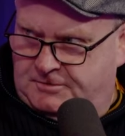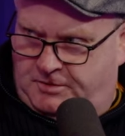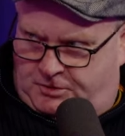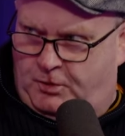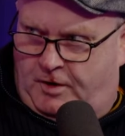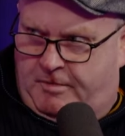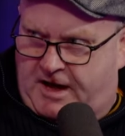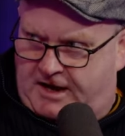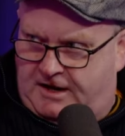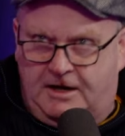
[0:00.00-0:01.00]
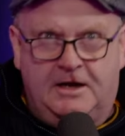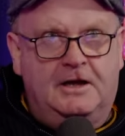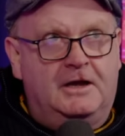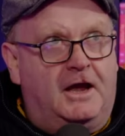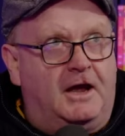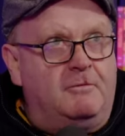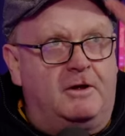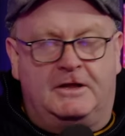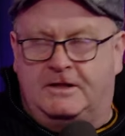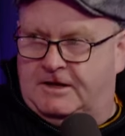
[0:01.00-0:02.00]
without a bag, and
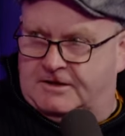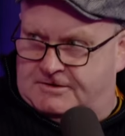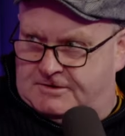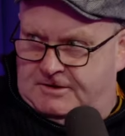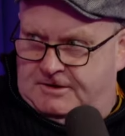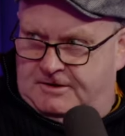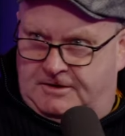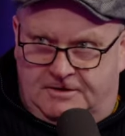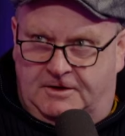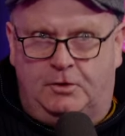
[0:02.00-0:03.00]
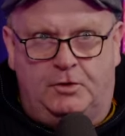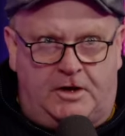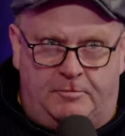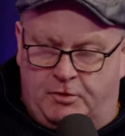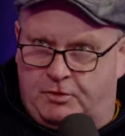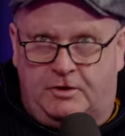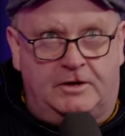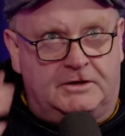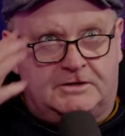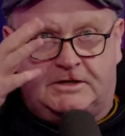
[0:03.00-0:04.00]
what they do is they, they look about
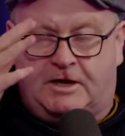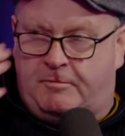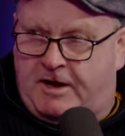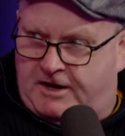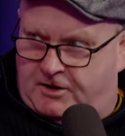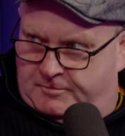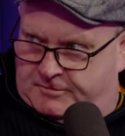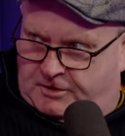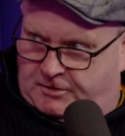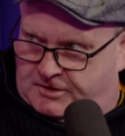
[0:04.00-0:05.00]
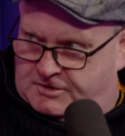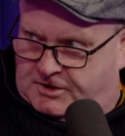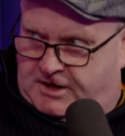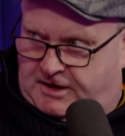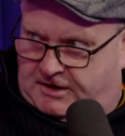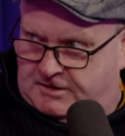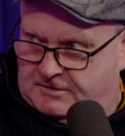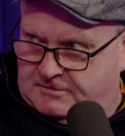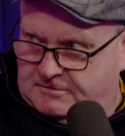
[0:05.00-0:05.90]
and they see a bag up in the luggage rack,